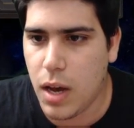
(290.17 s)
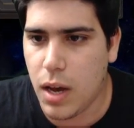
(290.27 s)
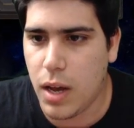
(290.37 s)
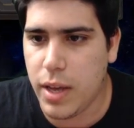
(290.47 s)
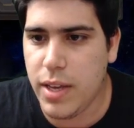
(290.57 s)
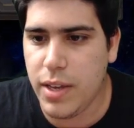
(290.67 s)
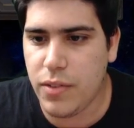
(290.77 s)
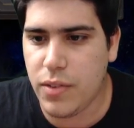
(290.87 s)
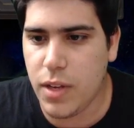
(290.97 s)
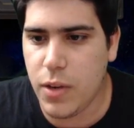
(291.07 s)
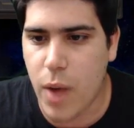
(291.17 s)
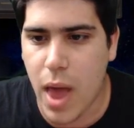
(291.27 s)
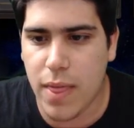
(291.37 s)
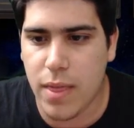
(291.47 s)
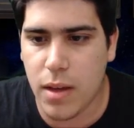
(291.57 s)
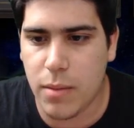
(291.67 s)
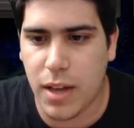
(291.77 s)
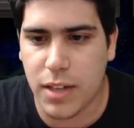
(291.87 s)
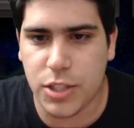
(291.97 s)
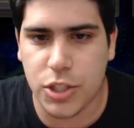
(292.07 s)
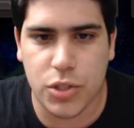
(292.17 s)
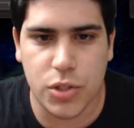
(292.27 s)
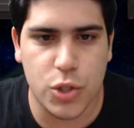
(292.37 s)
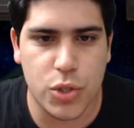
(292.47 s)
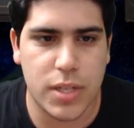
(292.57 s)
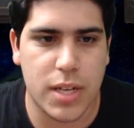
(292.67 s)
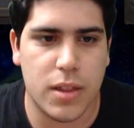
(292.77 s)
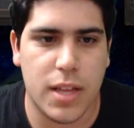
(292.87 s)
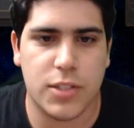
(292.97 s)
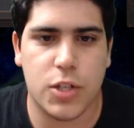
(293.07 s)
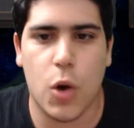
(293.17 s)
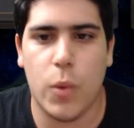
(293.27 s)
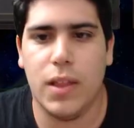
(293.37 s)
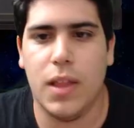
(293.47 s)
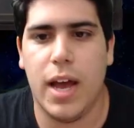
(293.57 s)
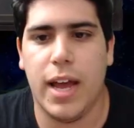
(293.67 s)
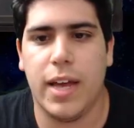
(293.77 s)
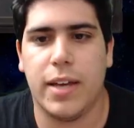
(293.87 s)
easy, random, like just Zeus, and let's go with like